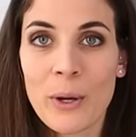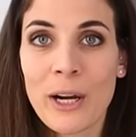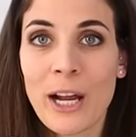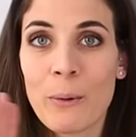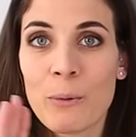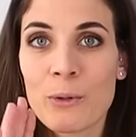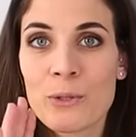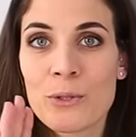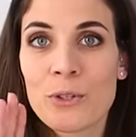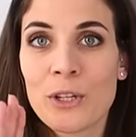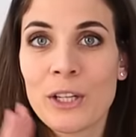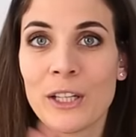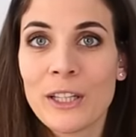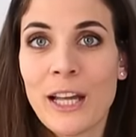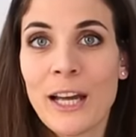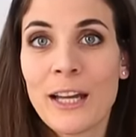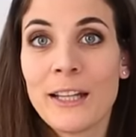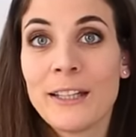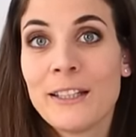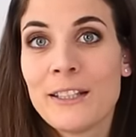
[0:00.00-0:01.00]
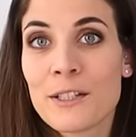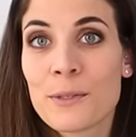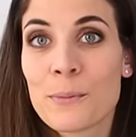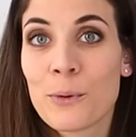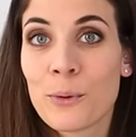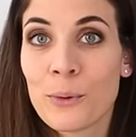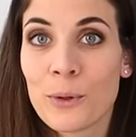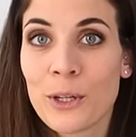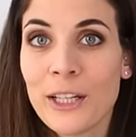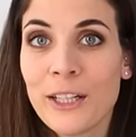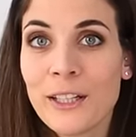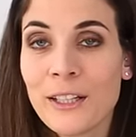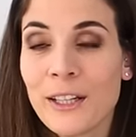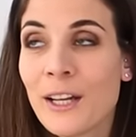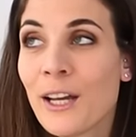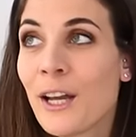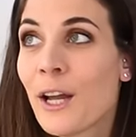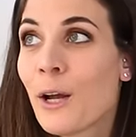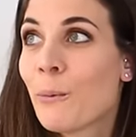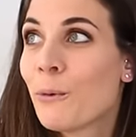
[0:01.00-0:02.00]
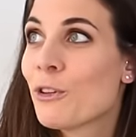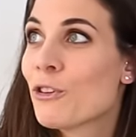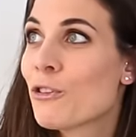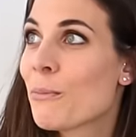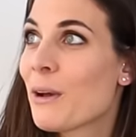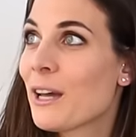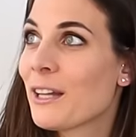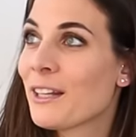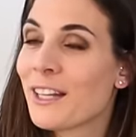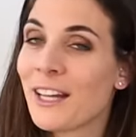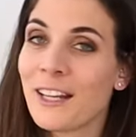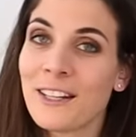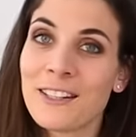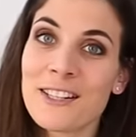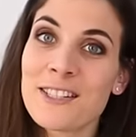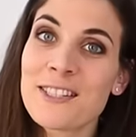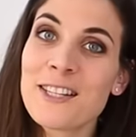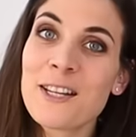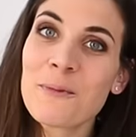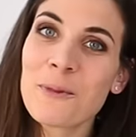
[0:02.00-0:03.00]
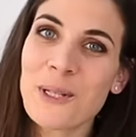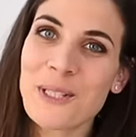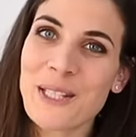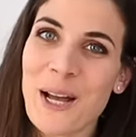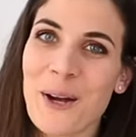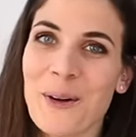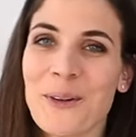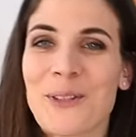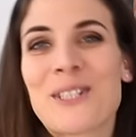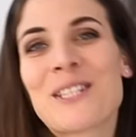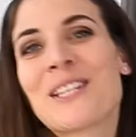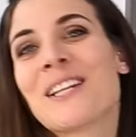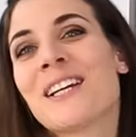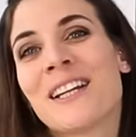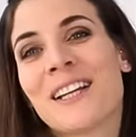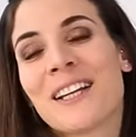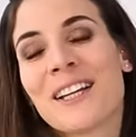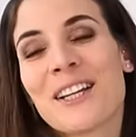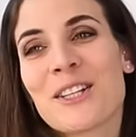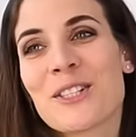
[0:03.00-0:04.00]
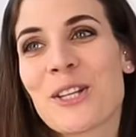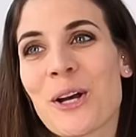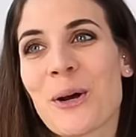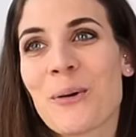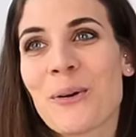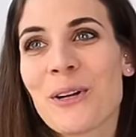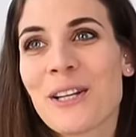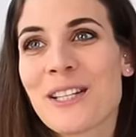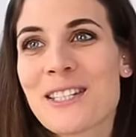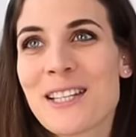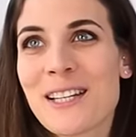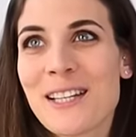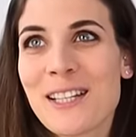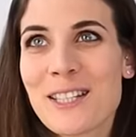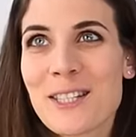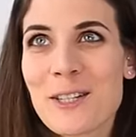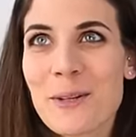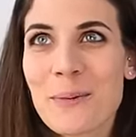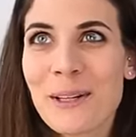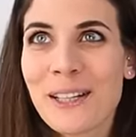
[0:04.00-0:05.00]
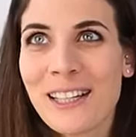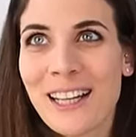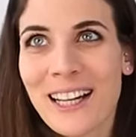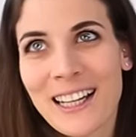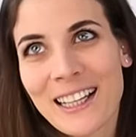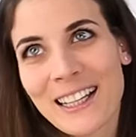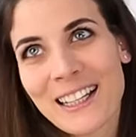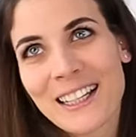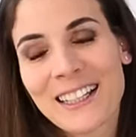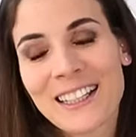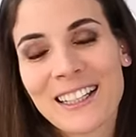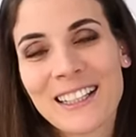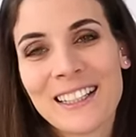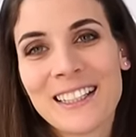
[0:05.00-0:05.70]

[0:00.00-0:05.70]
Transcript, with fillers: And I was doing that this morning, which meant that the sun was out. So it's a little bit like,